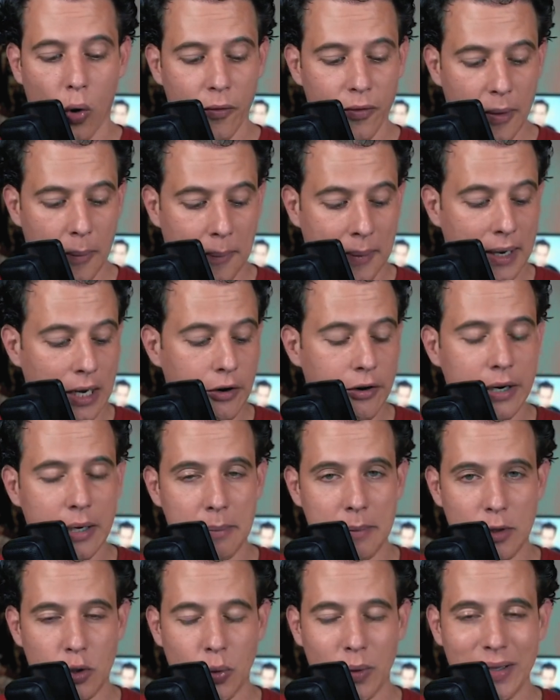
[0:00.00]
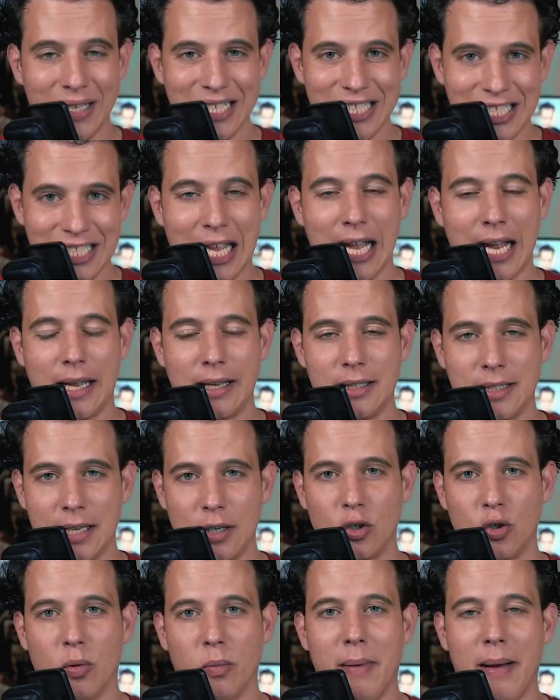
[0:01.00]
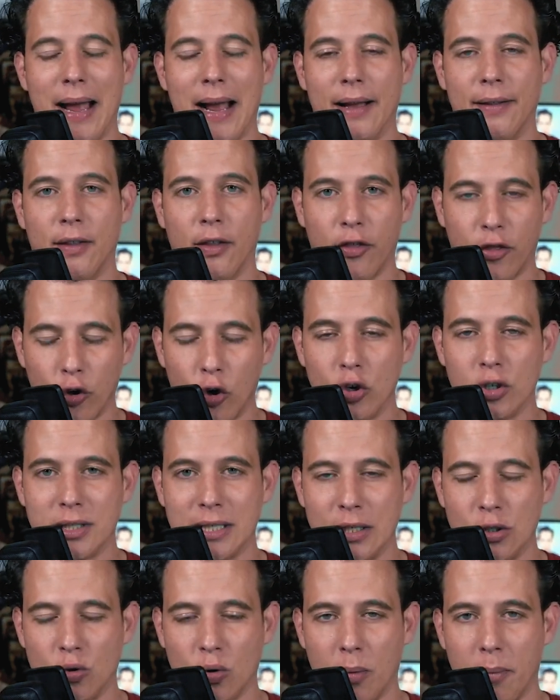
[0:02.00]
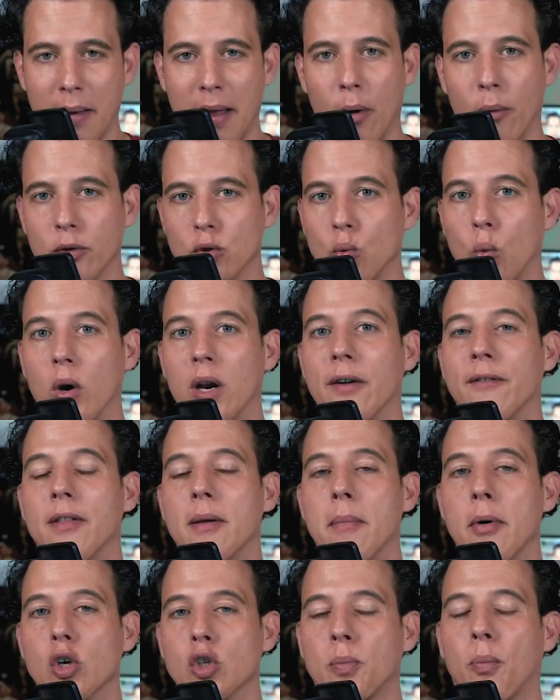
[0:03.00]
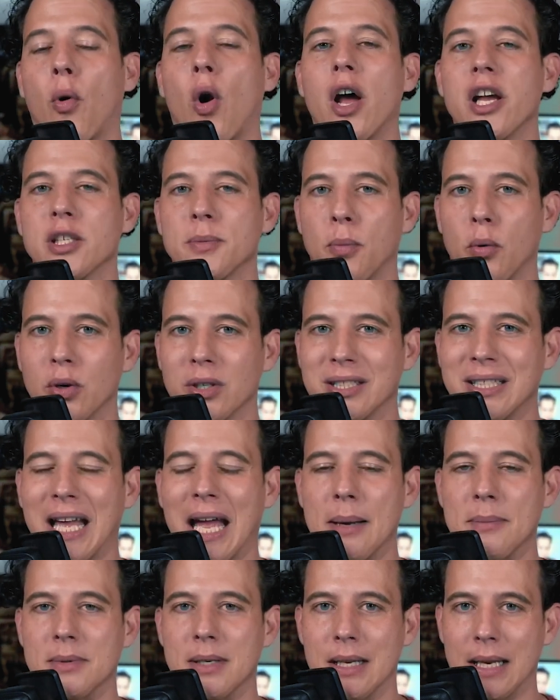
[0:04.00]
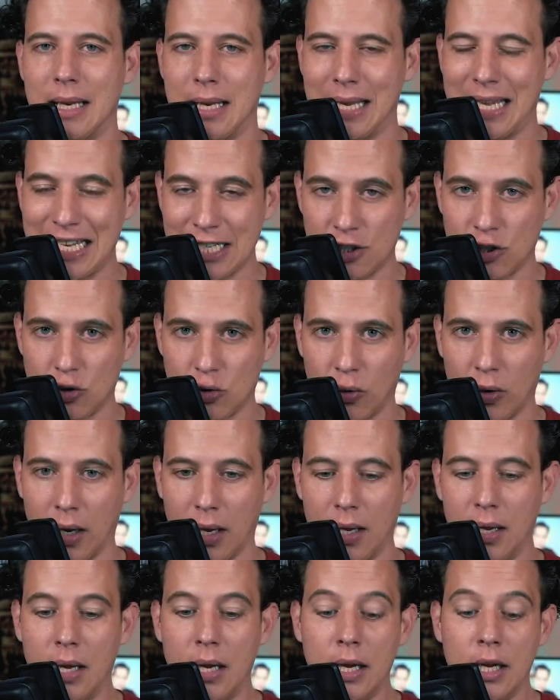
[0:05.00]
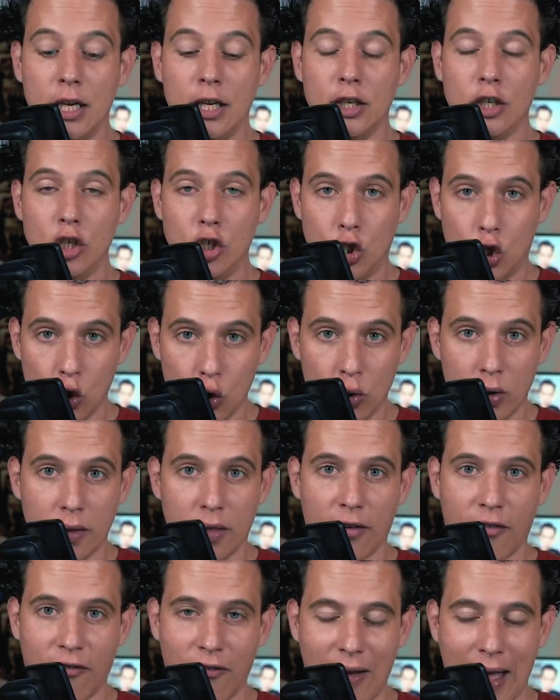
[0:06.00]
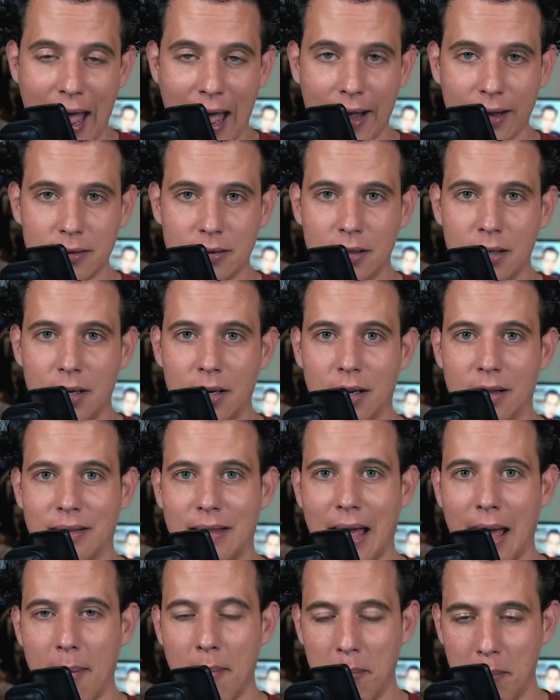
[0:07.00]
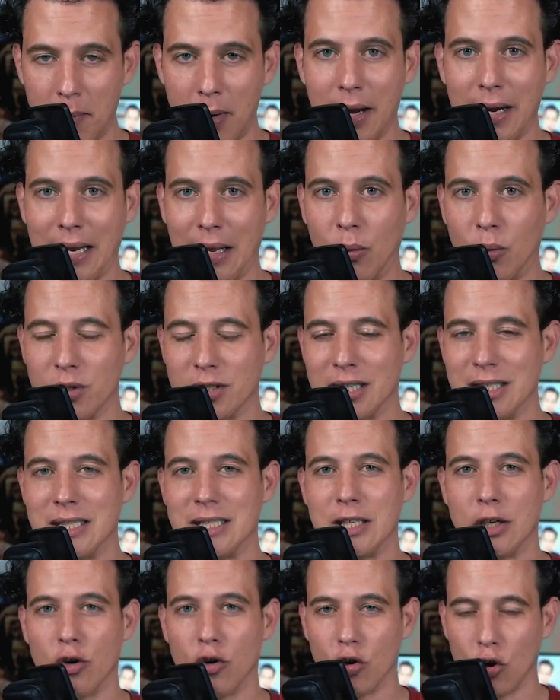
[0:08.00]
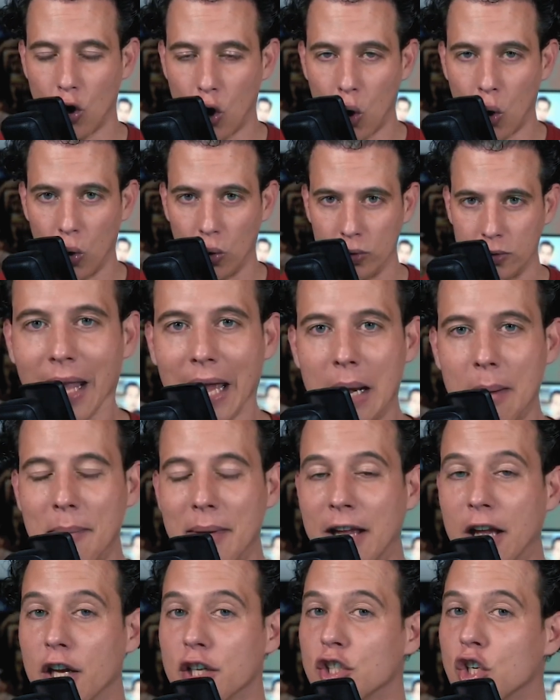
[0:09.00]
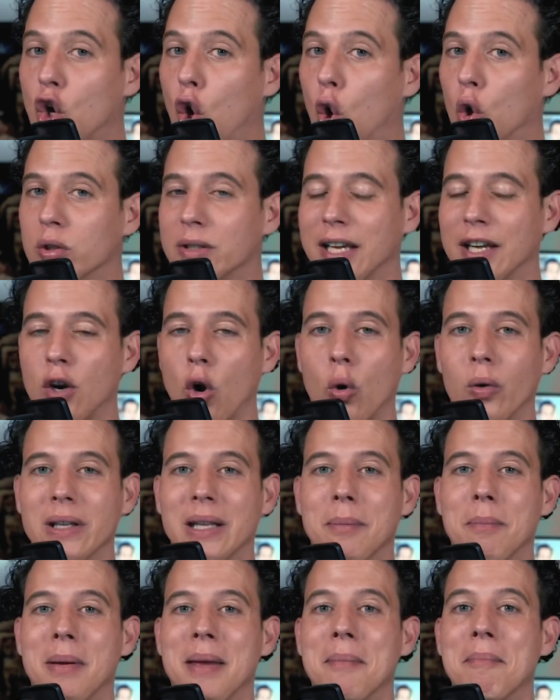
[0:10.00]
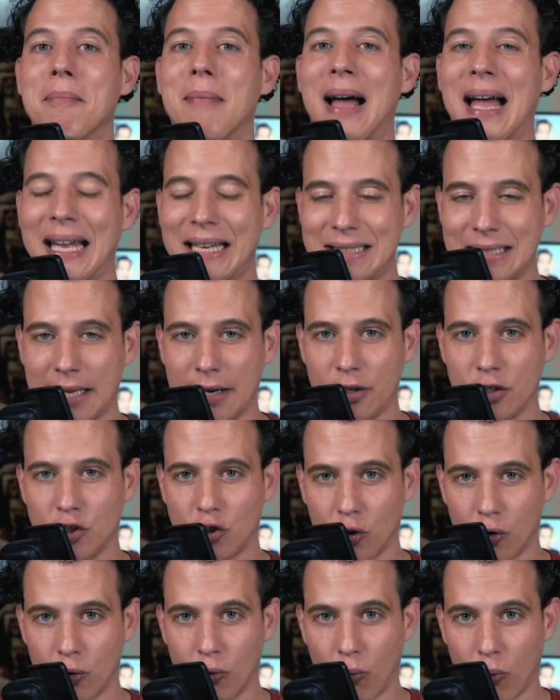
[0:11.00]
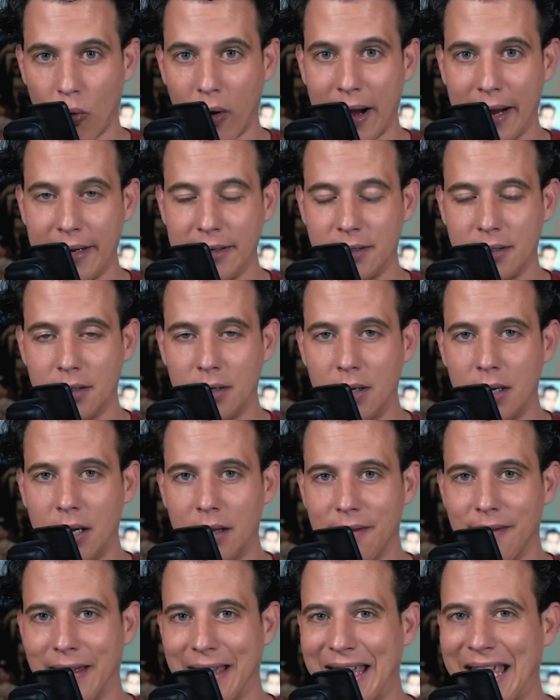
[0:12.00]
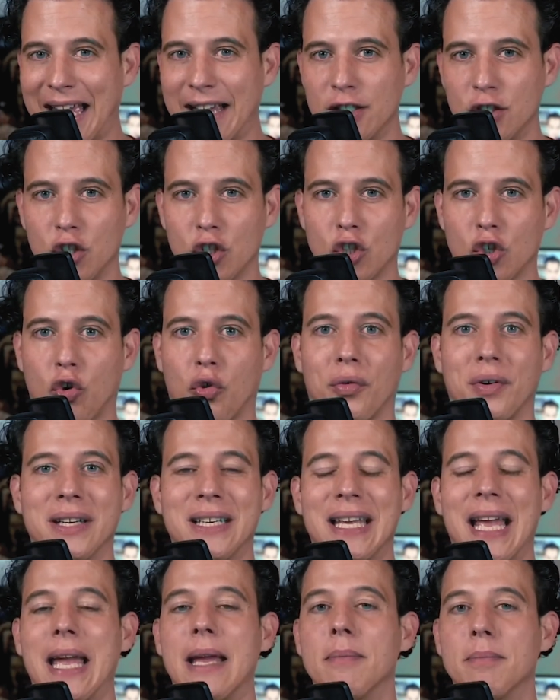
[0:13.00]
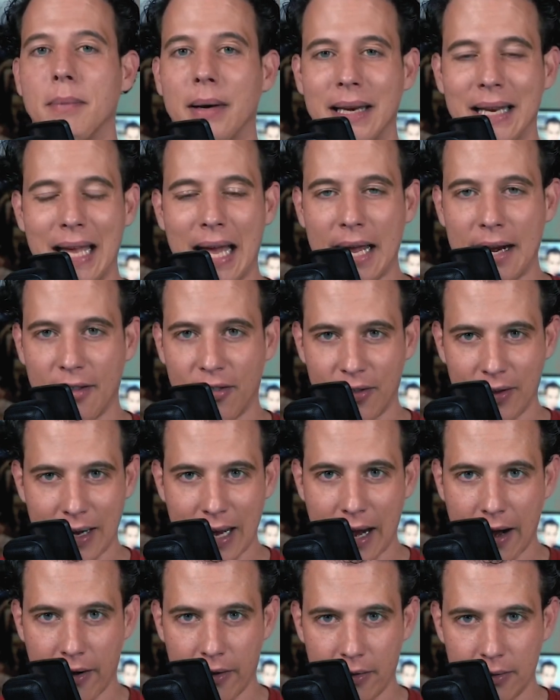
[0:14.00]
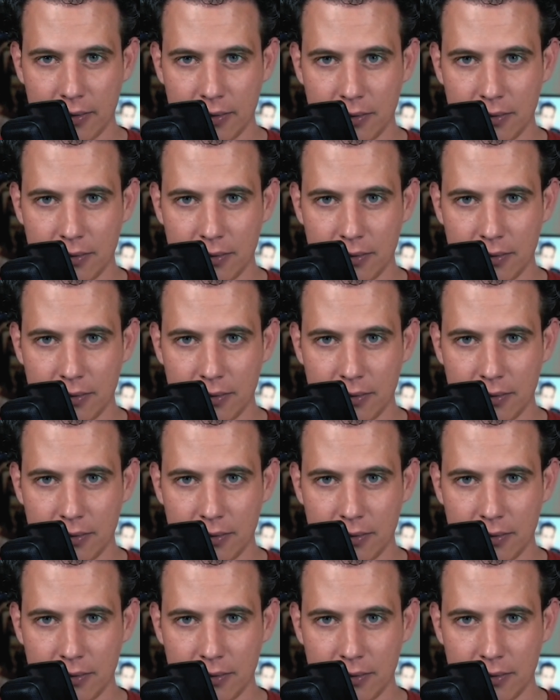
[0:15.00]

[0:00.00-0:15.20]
the period between the second central bank and the third central bank was one of the most prosperous times in history due to the fact that money was considered gold. And because gold can only be mined at a certain rate, they can't just create money out of thin air.